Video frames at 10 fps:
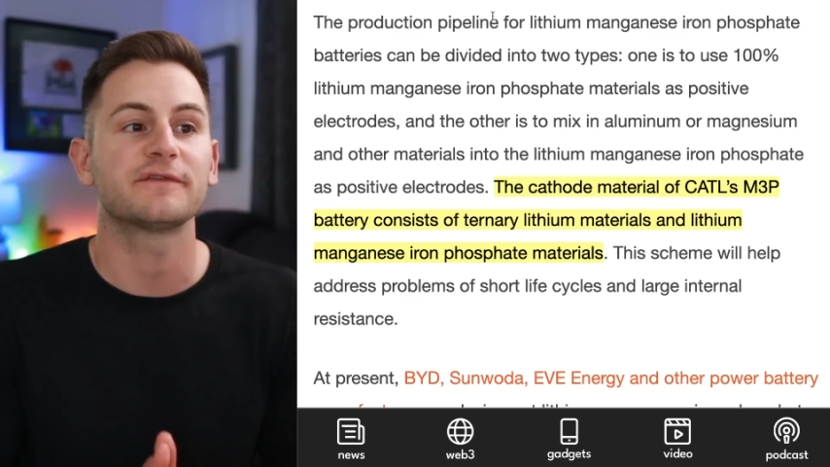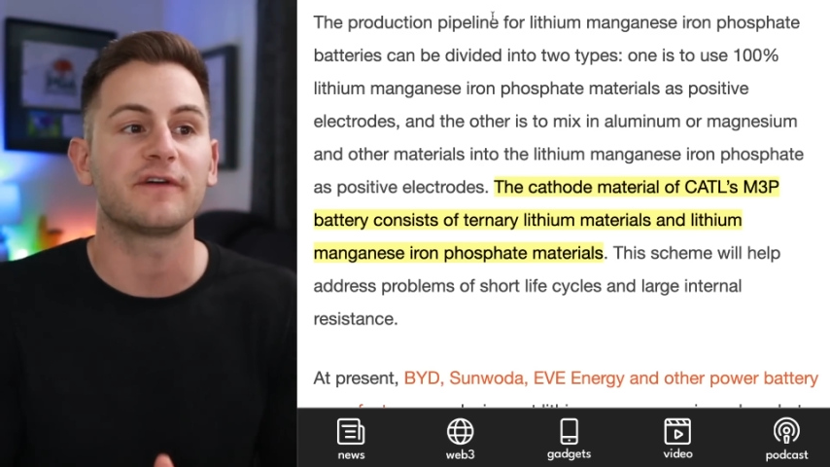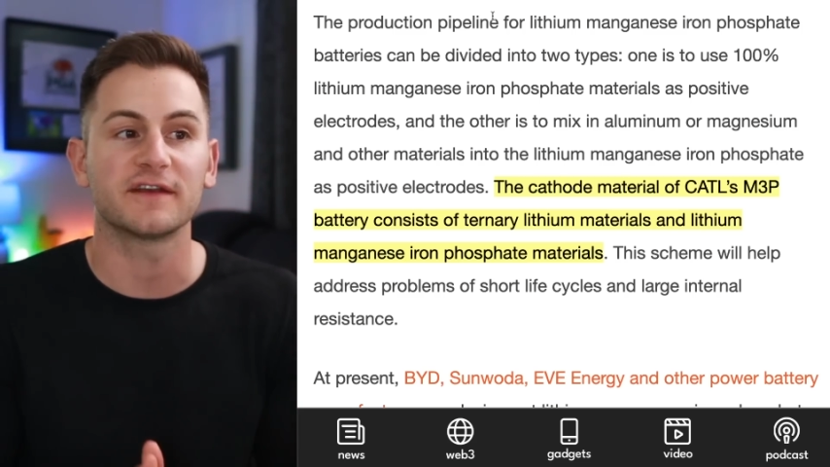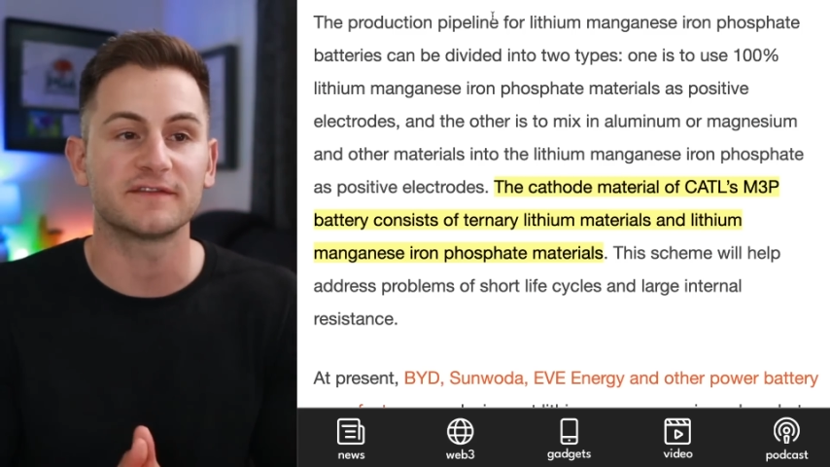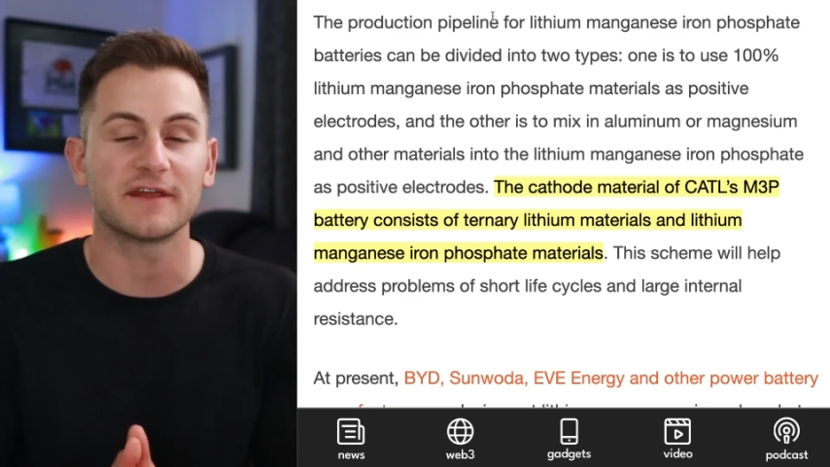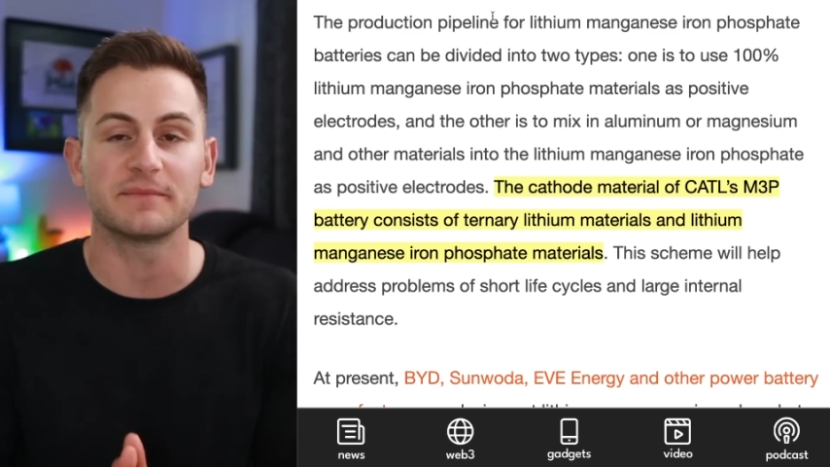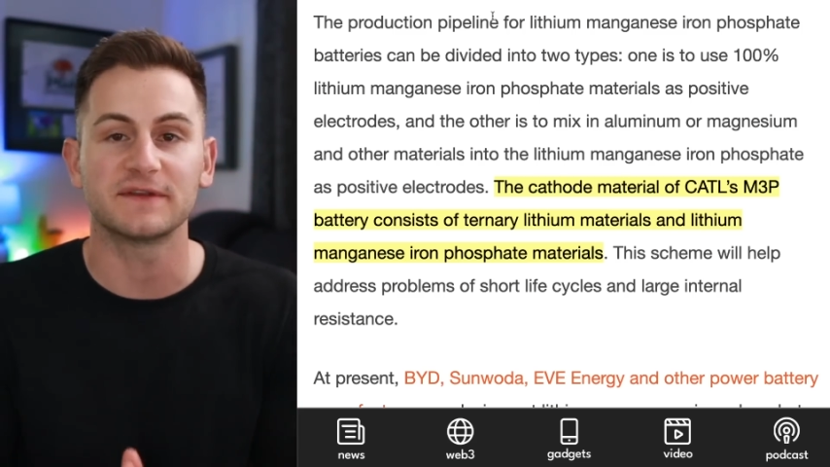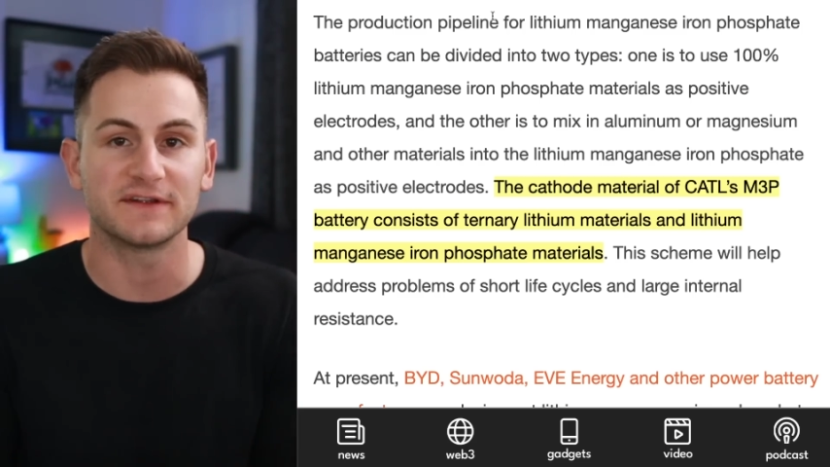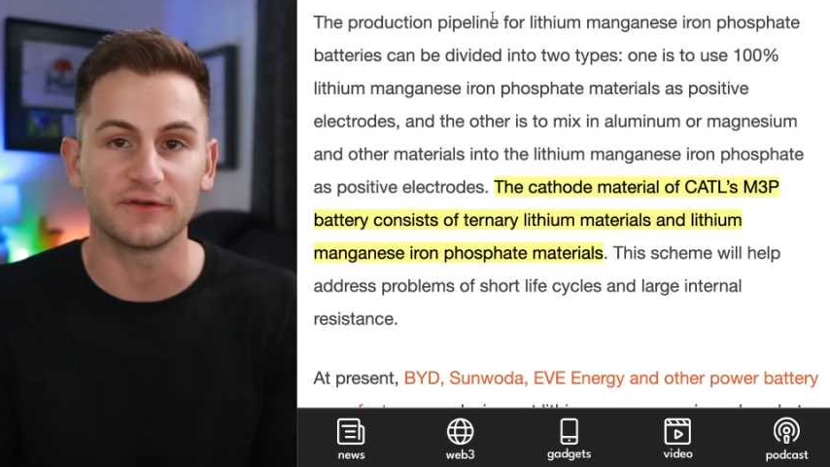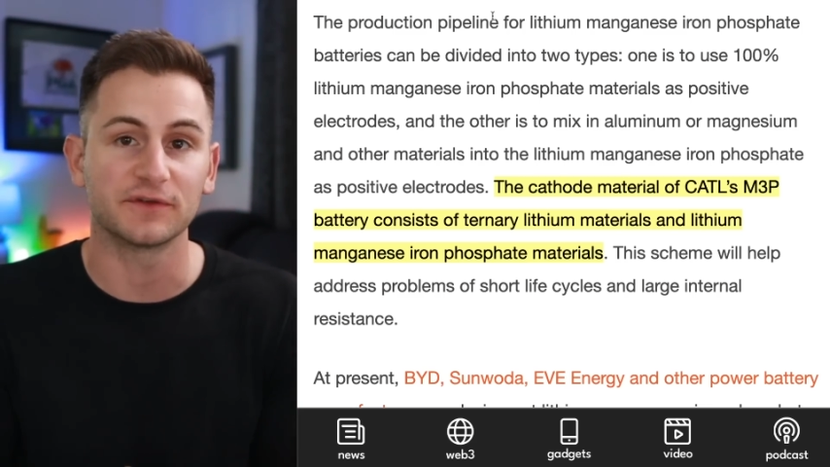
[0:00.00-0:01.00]
phosphate
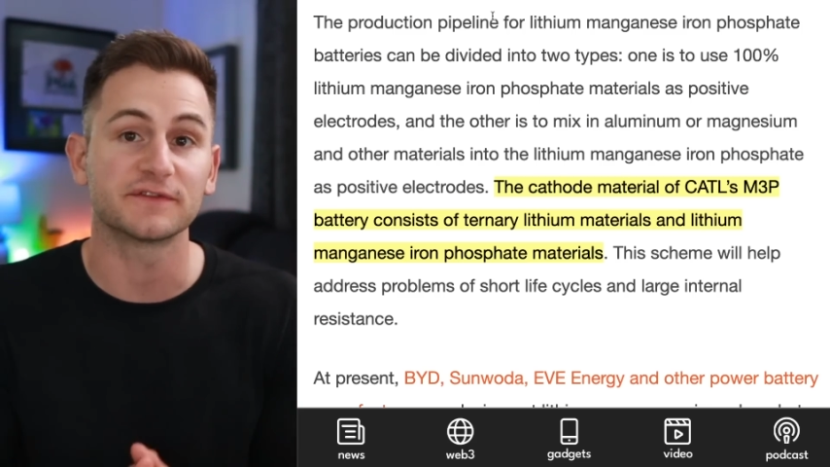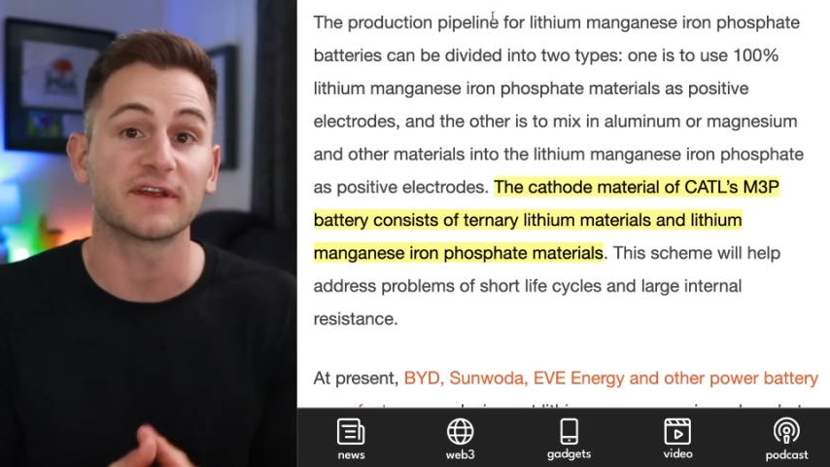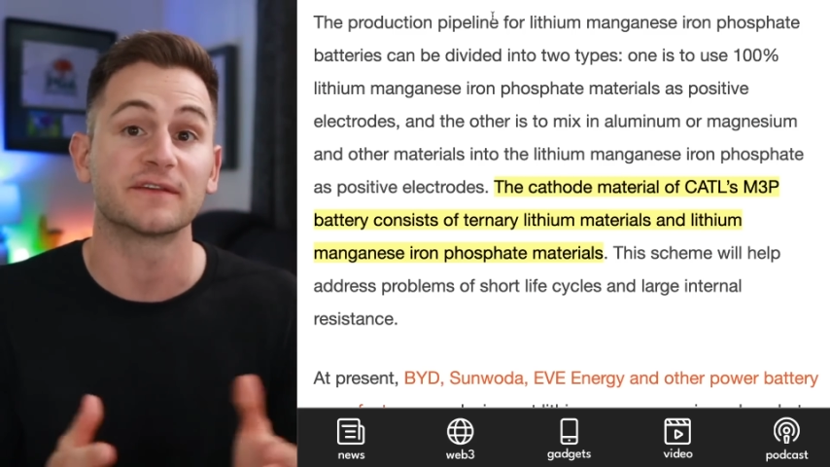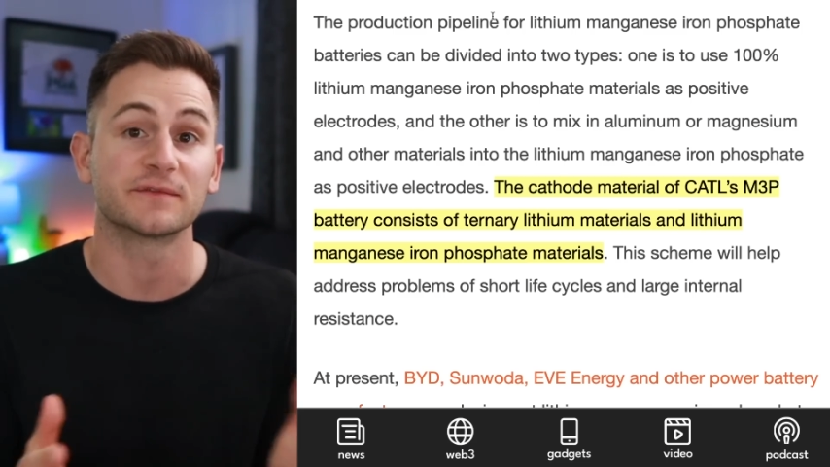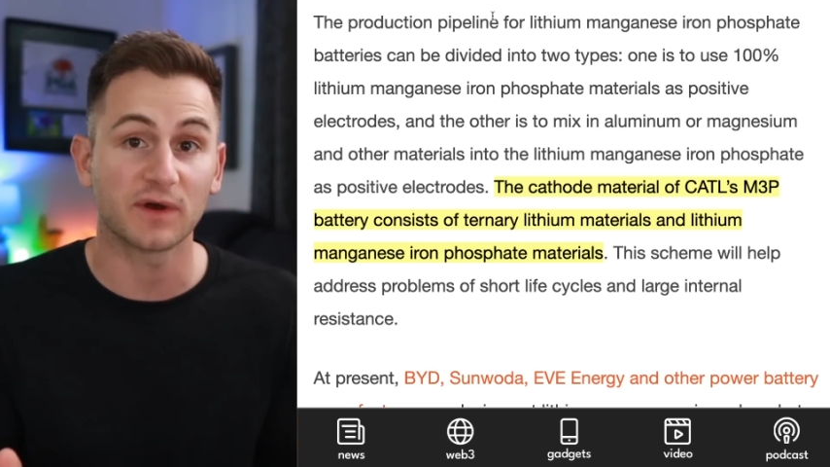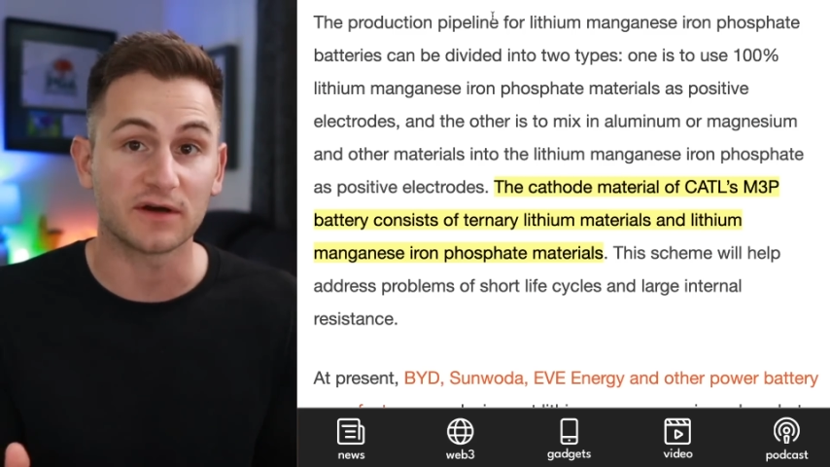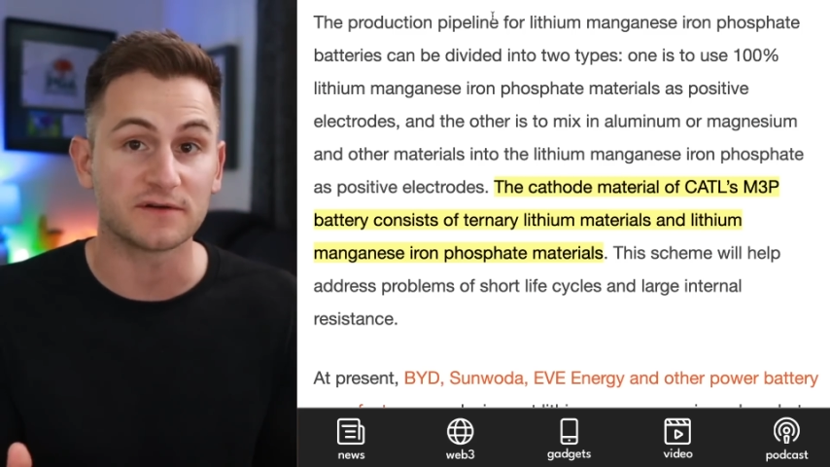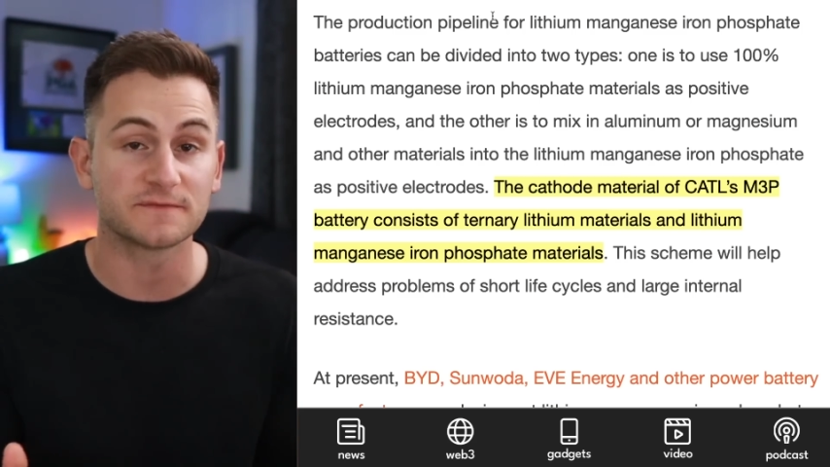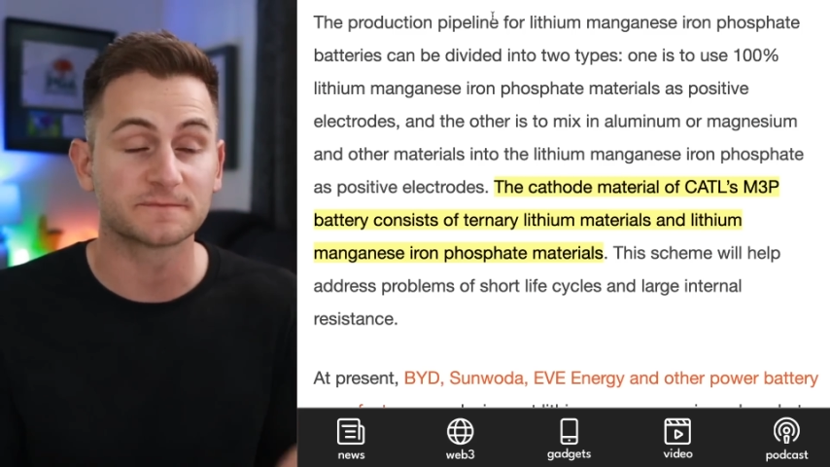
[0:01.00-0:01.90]
materials as well.